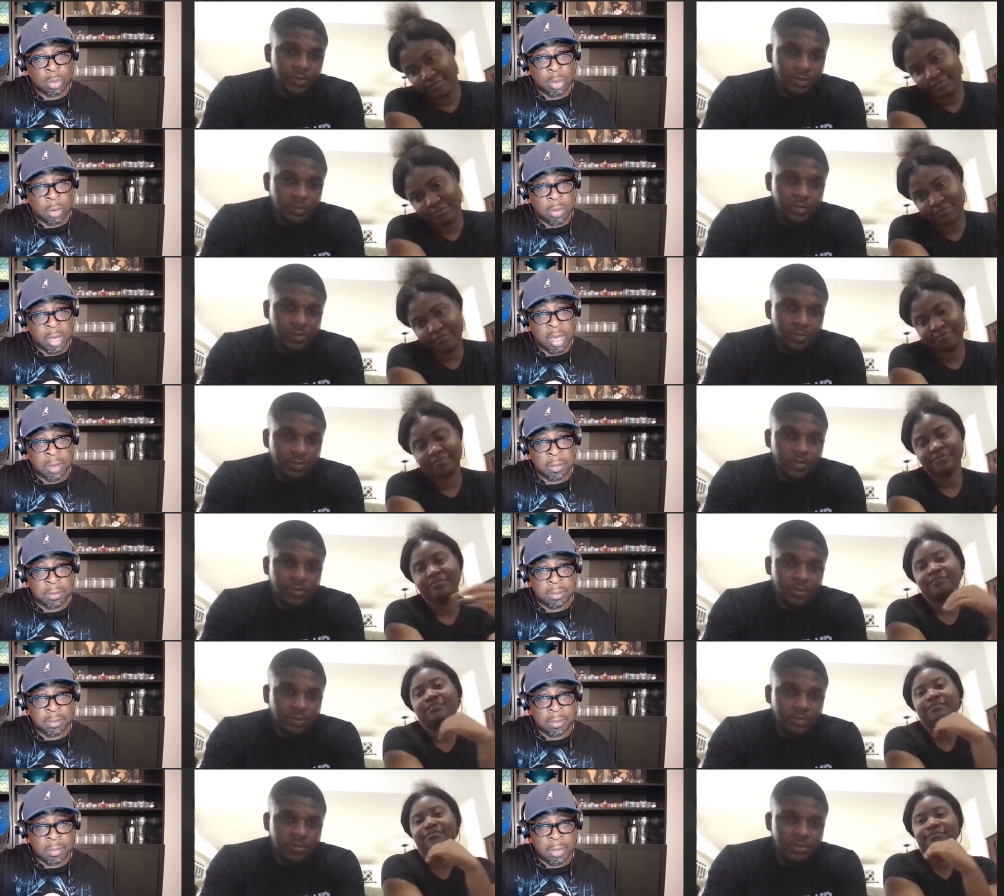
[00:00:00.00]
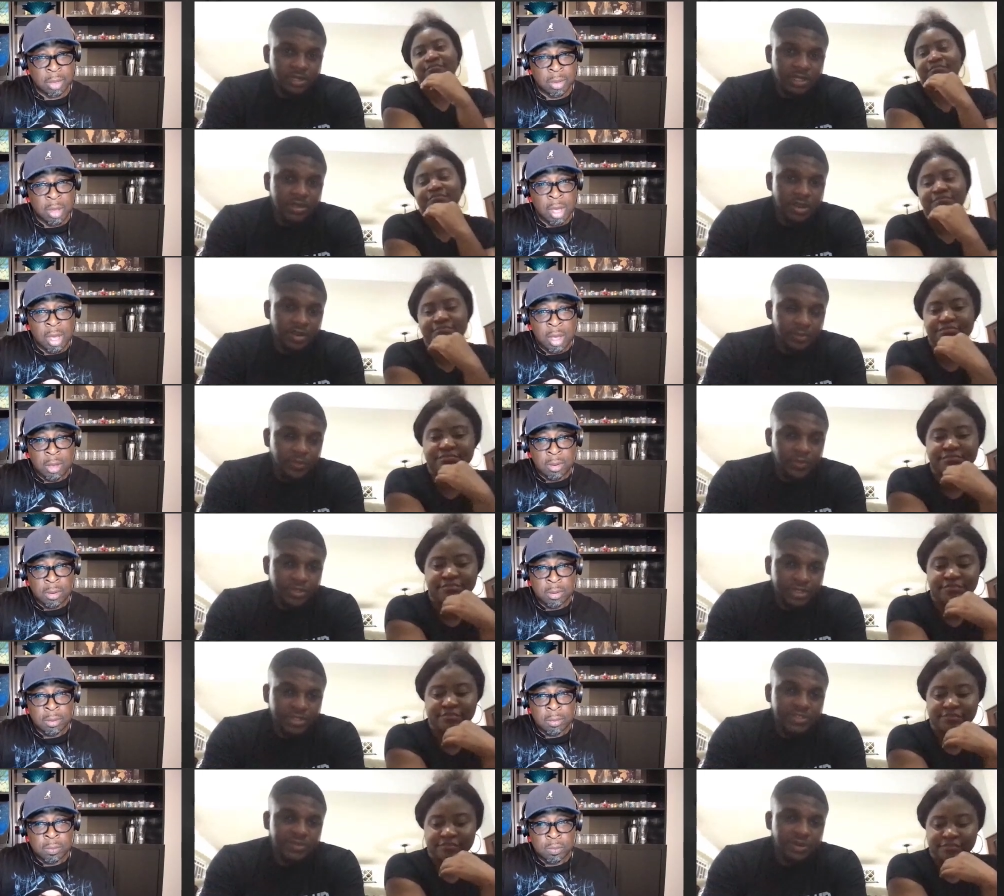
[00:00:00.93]
Speaker 1: Okay.
Speaker 2: Second
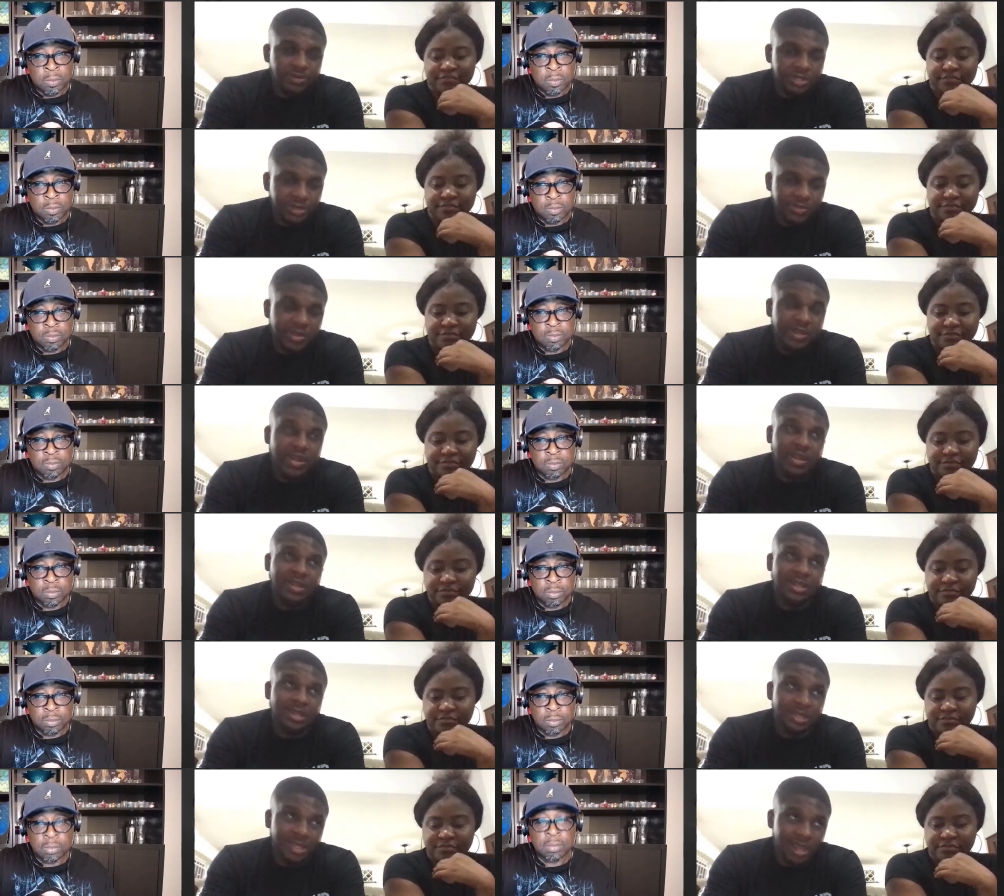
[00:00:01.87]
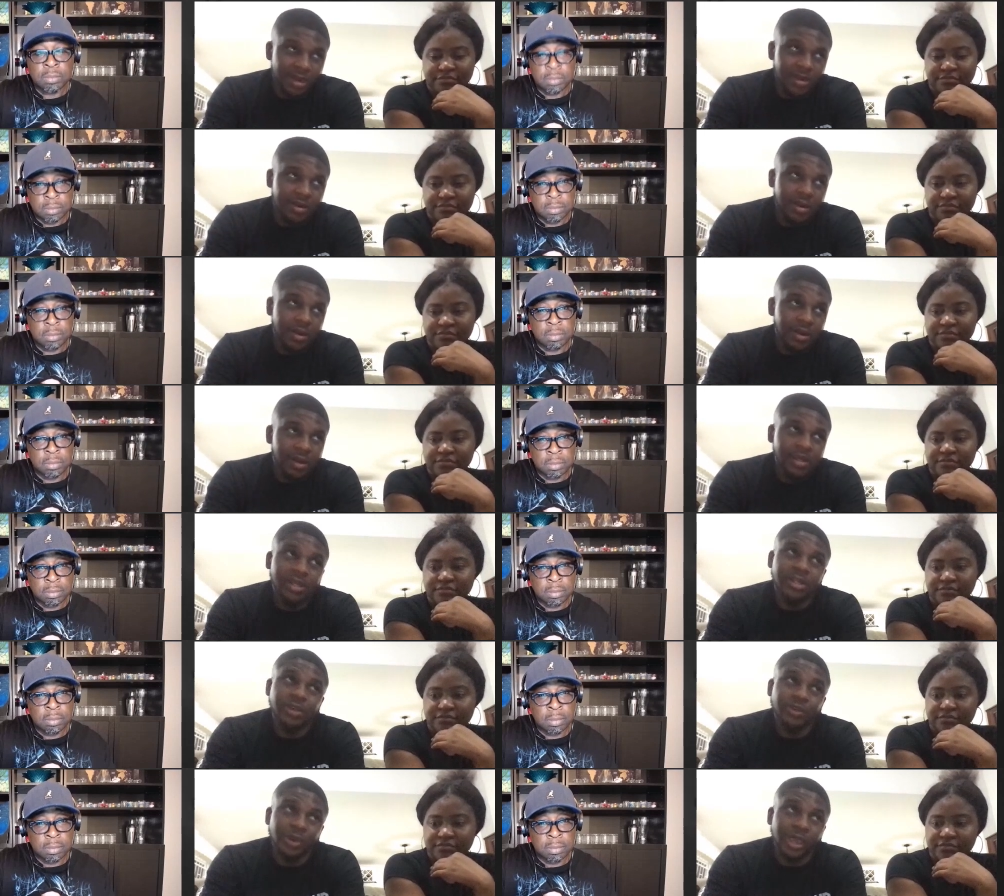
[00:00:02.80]
most is from Jamaica, and then Canada, and
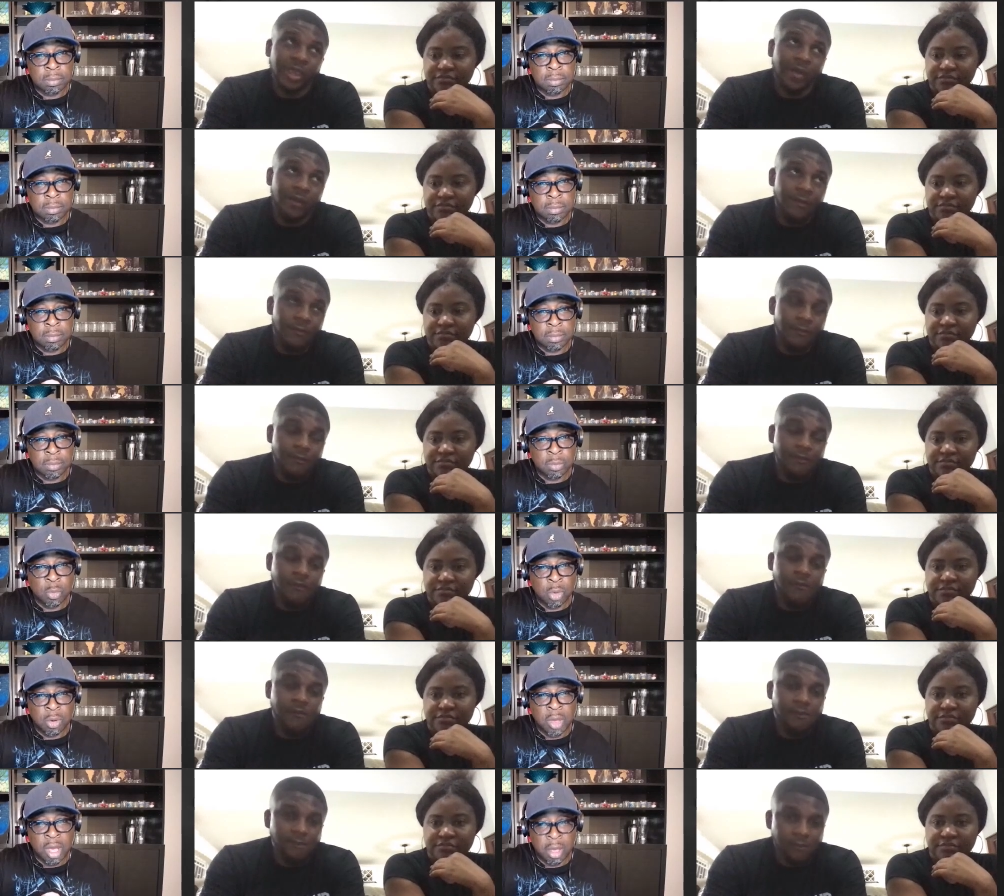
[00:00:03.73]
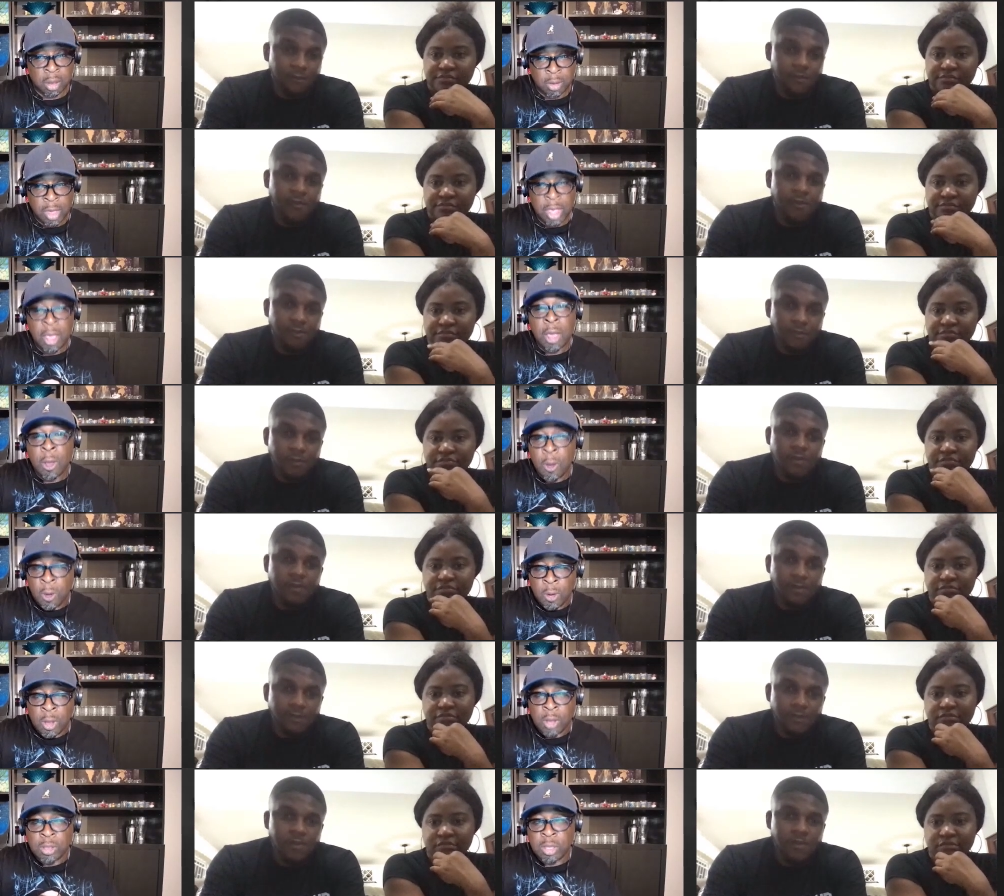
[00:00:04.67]
then
Speaker 1: UK. Okay.
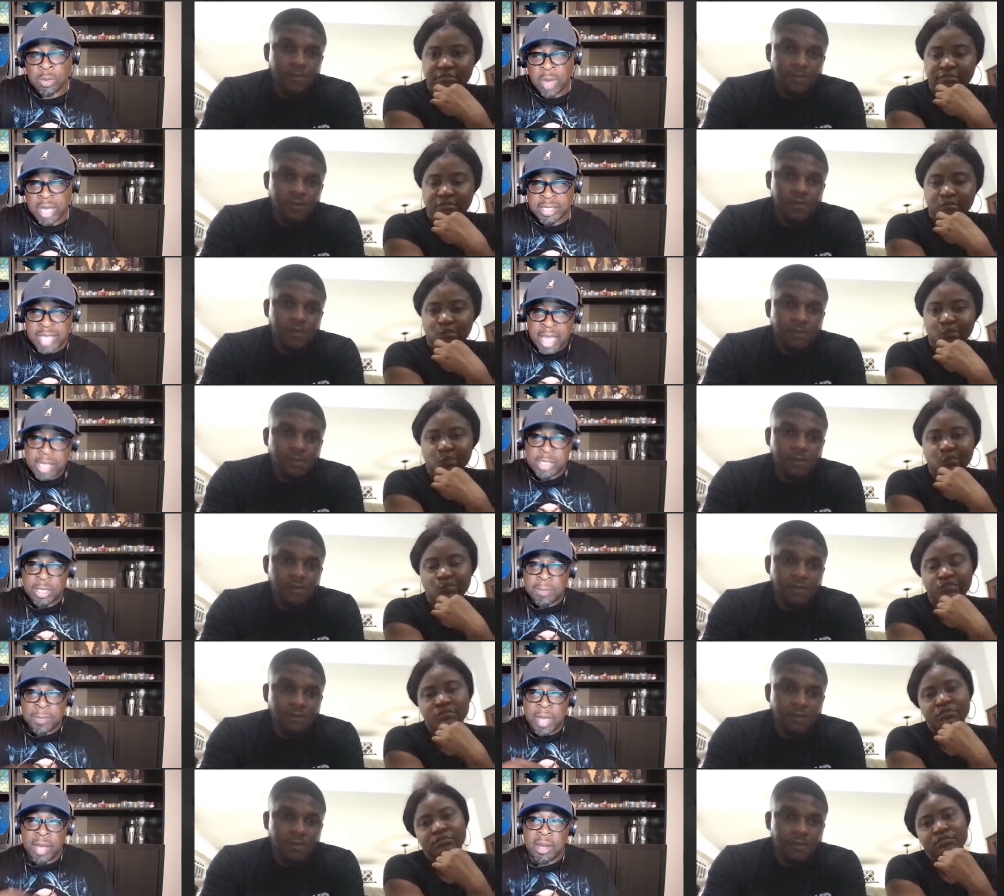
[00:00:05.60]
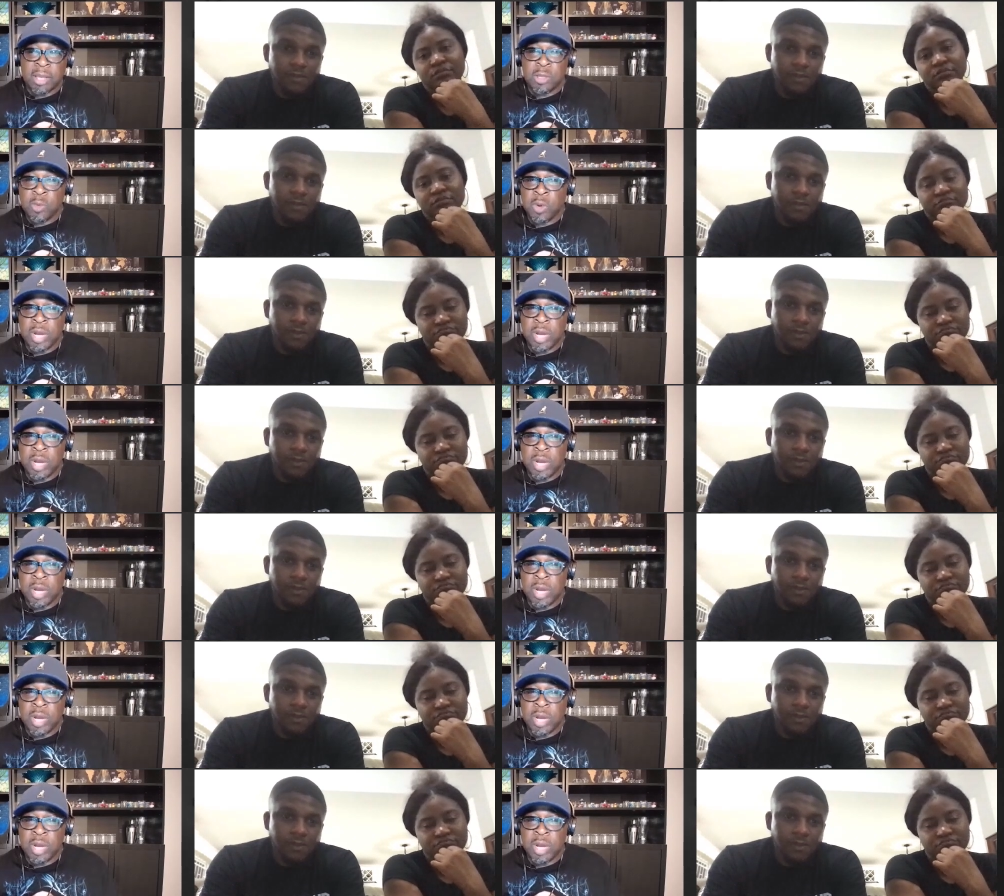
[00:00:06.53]
Do you guys actually plan on